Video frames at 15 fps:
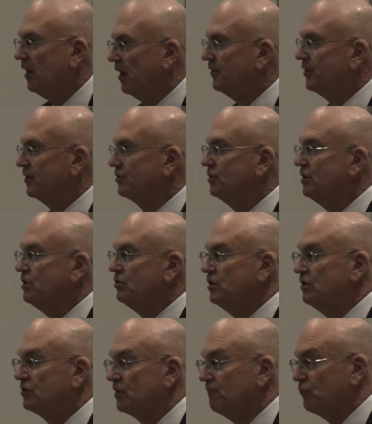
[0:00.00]
on the
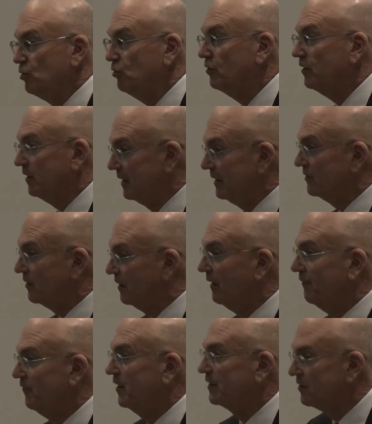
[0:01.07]
CG's computer and he's gonna
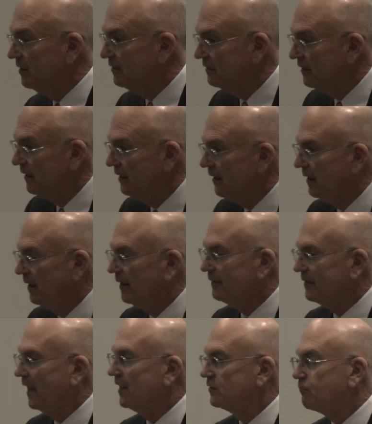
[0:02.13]
fix it,
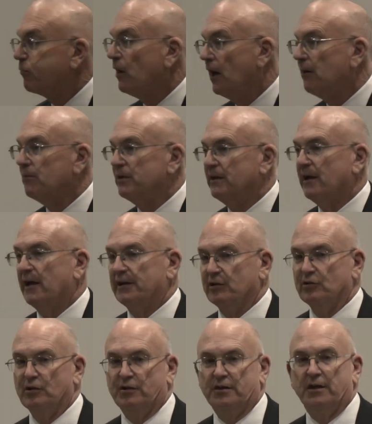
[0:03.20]
that's probably not a
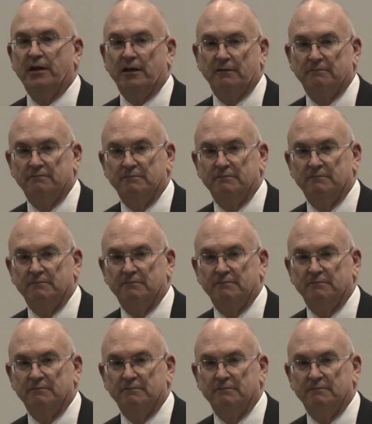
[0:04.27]
good thing.